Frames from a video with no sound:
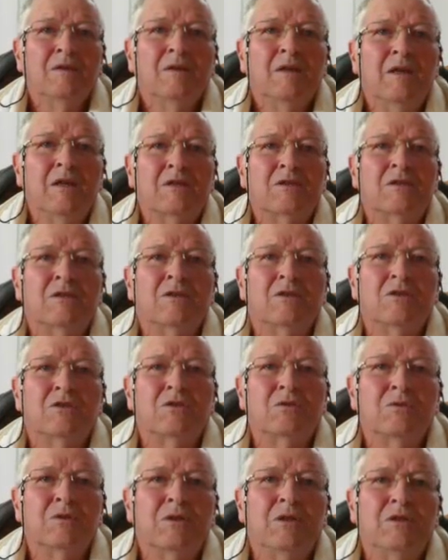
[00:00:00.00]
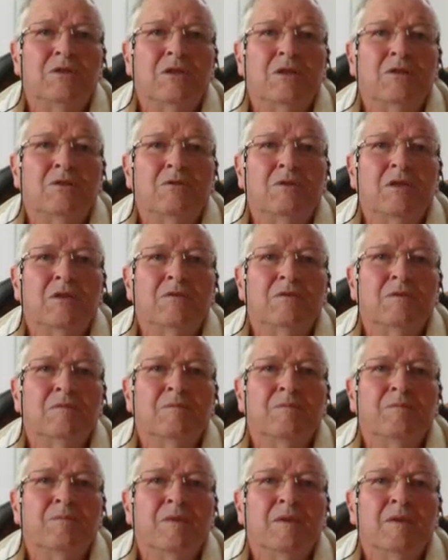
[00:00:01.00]
Exodus 20, 10 to
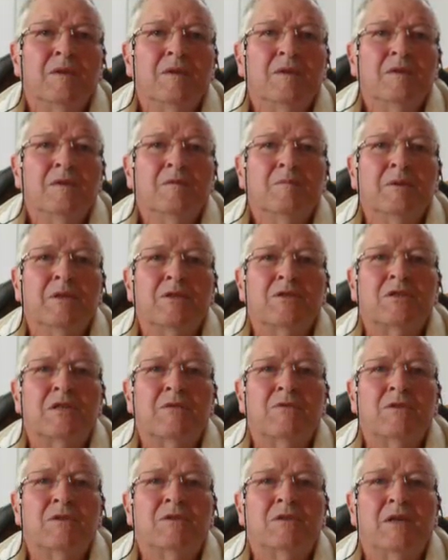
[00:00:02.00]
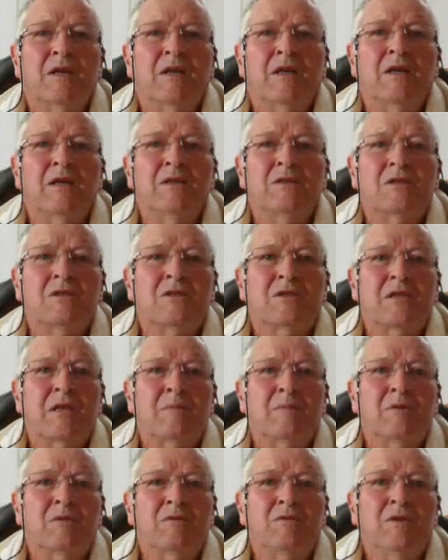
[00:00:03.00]
11. But the seventh day is the
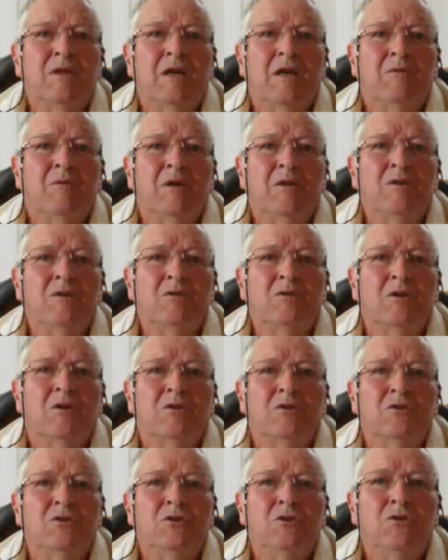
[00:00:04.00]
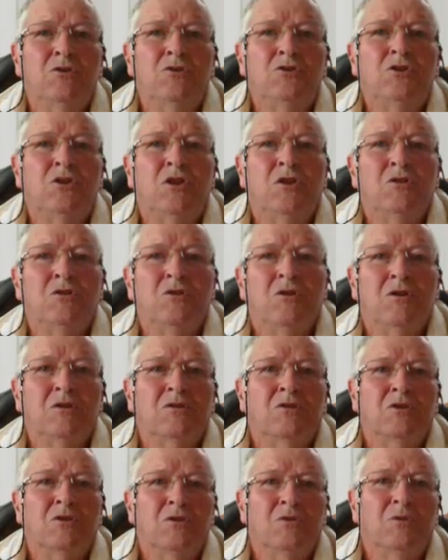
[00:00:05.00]
Sabbath of Yahweh your God. You shall
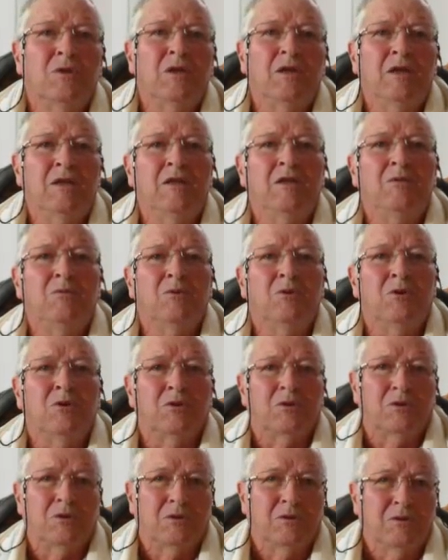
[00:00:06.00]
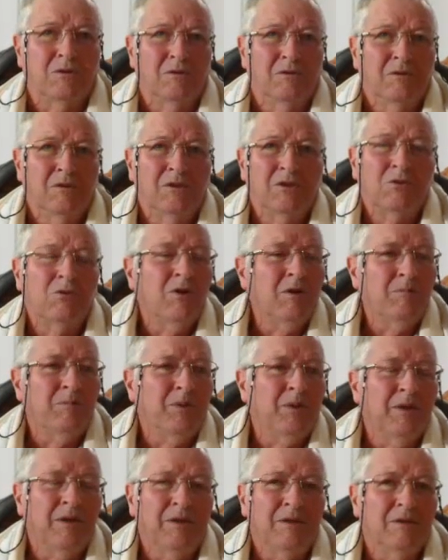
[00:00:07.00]
not do any work. It's quite
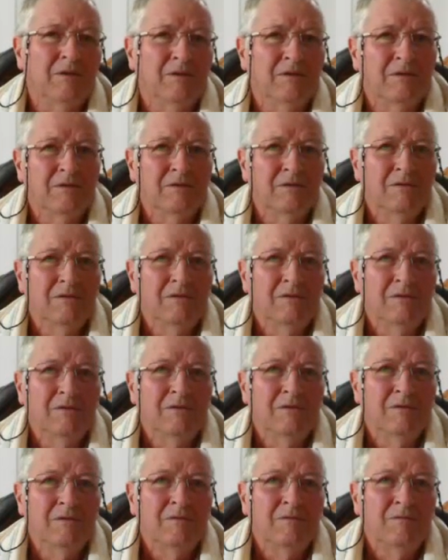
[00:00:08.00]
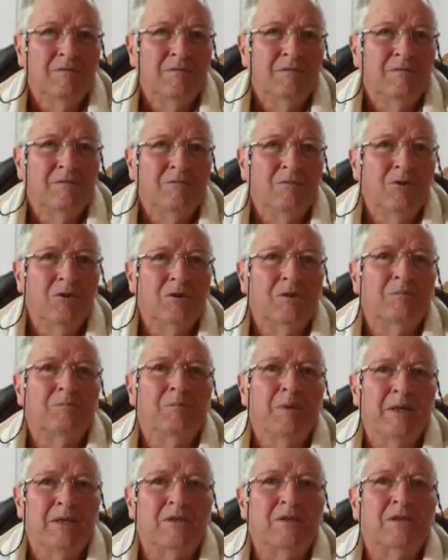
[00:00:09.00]
plain.
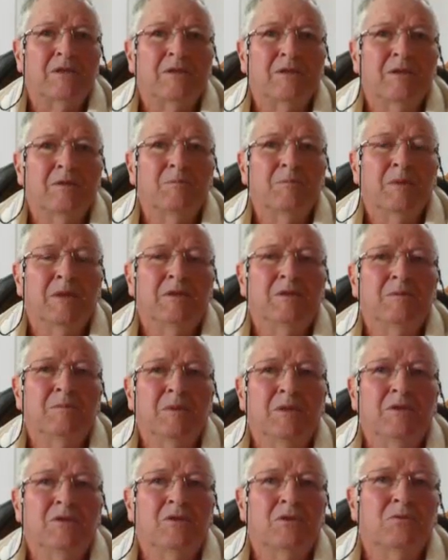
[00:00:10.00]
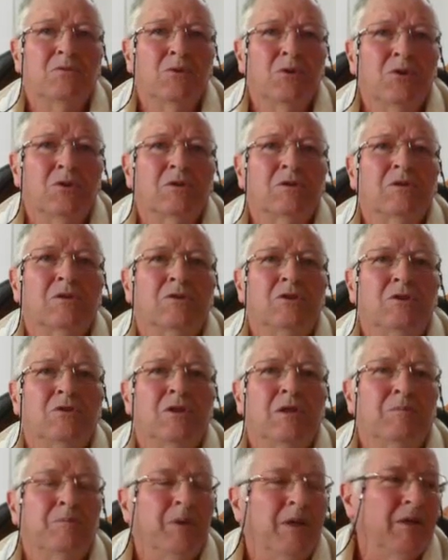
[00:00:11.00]
Work basically the, means the work that you
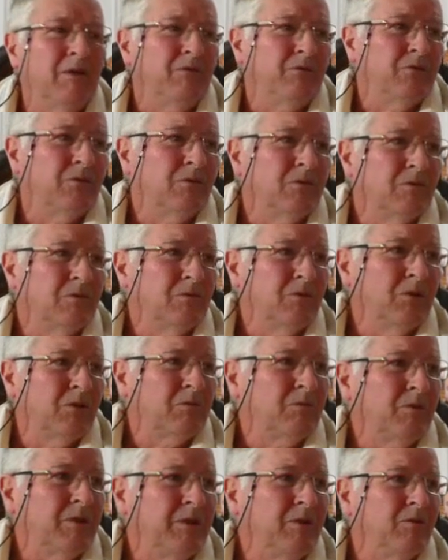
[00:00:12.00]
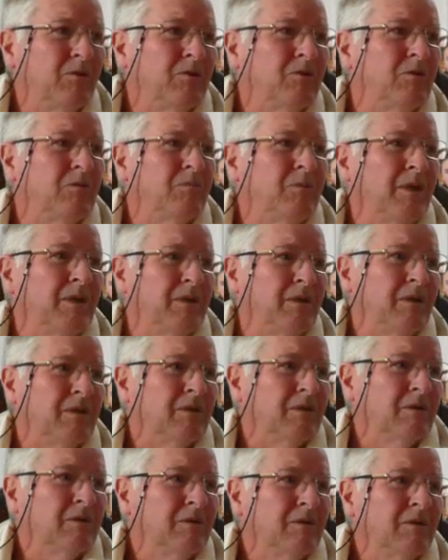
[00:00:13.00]
get paid for, work where you earn money.